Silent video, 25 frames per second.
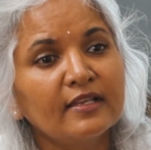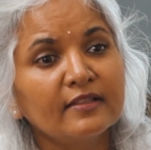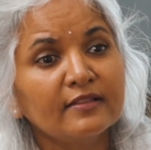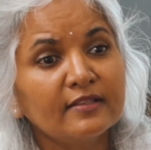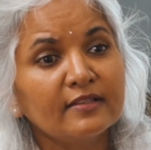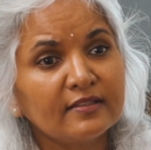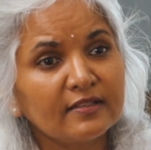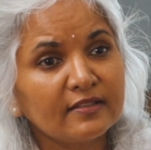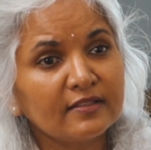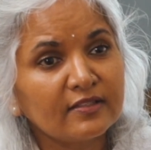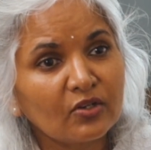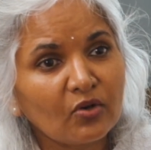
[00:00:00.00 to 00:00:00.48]

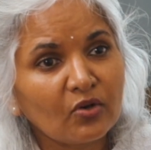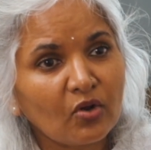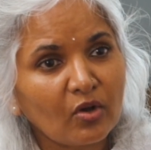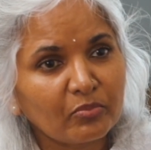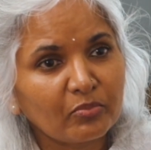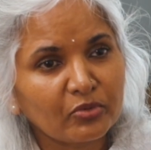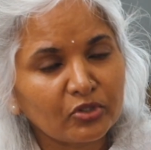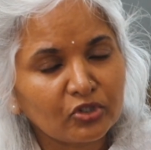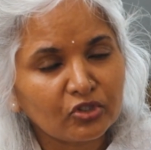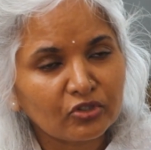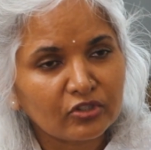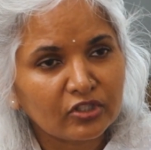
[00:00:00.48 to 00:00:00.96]
this is an
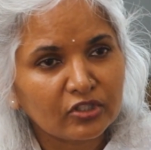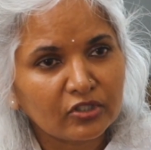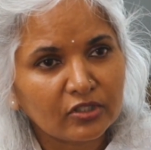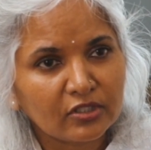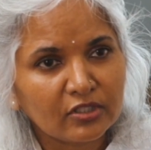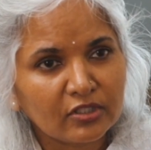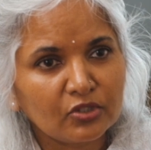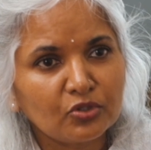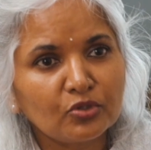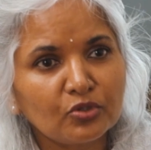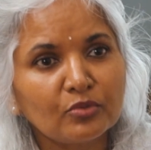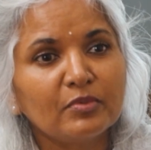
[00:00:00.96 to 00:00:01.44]

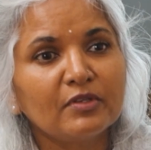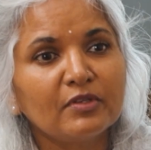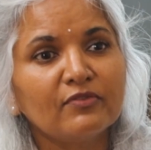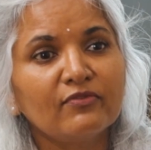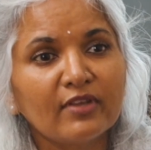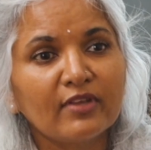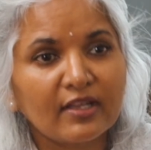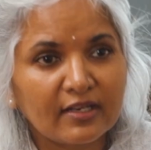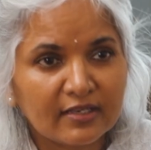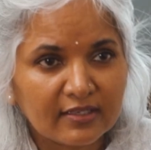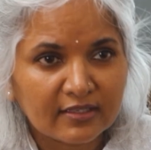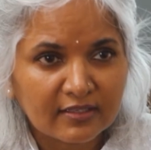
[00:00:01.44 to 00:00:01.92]
opportunity to be
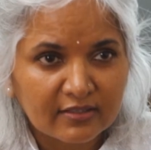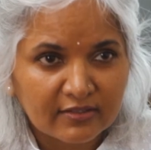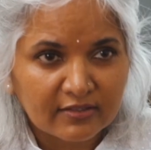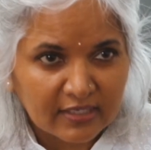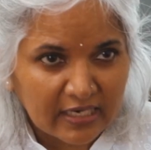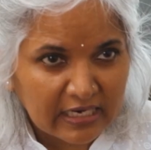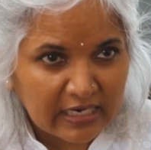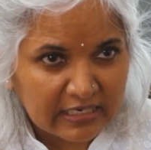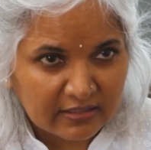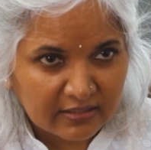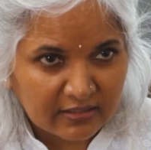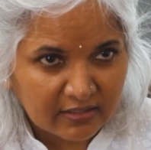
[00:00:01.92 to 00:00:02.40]
very
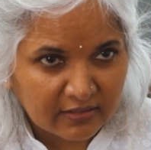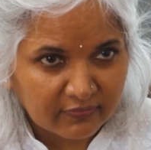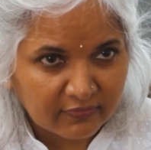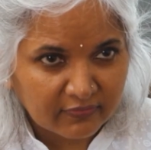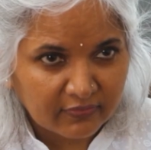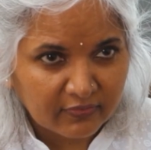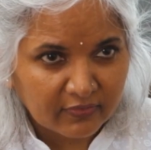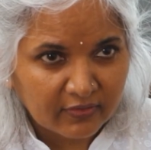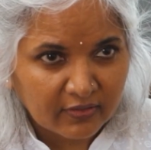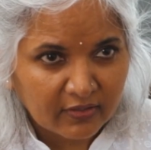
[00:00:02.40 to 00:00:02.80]
creative.